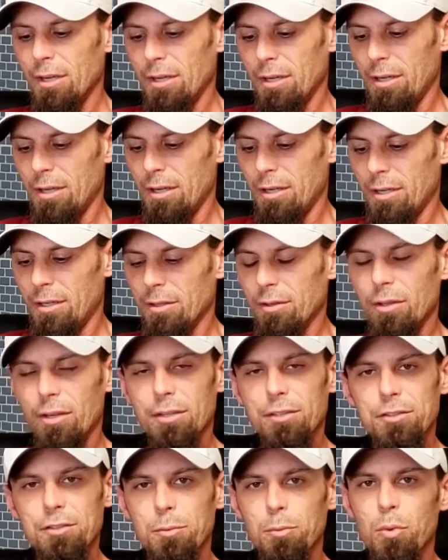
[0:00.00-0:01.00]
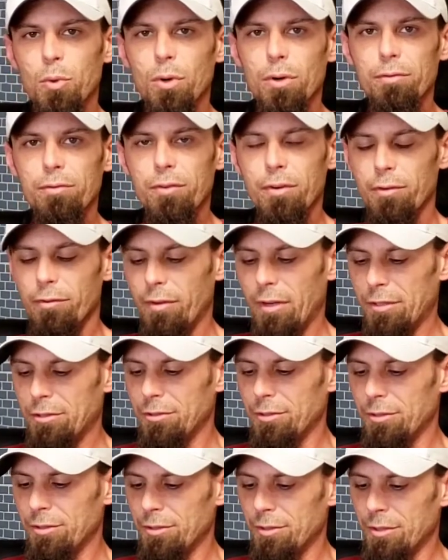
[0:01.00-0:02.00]
a lot of support for the
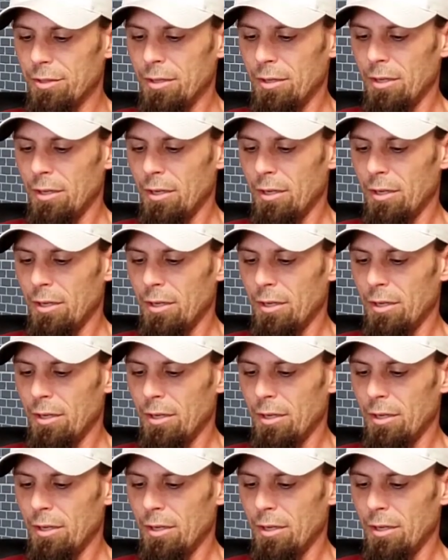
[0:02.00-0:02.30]
veterans.